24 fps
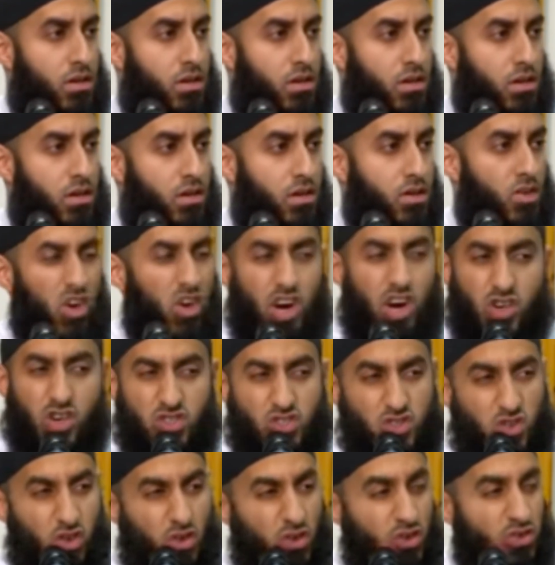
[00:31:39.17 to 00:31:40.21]
Can't control
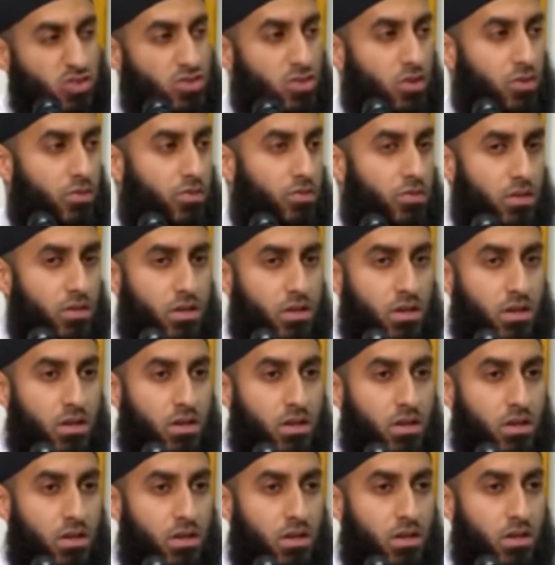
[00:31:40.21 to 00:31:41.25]
yourself.
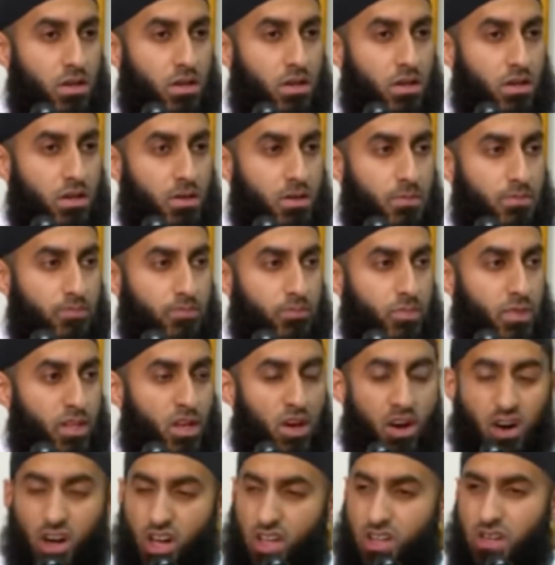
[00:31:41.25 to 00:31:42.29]

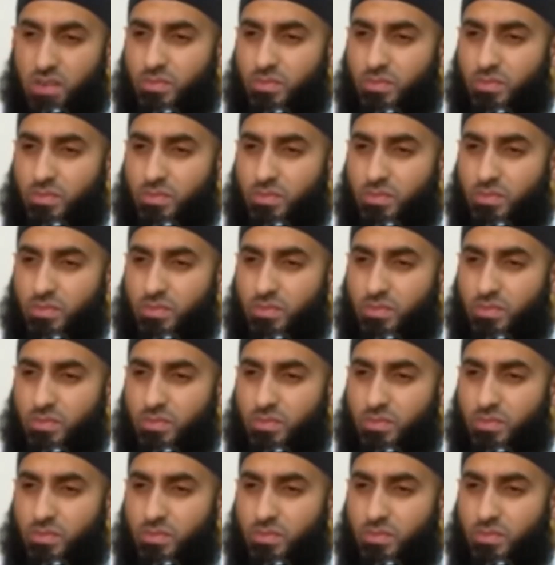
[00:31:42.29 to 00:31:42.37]
Can't.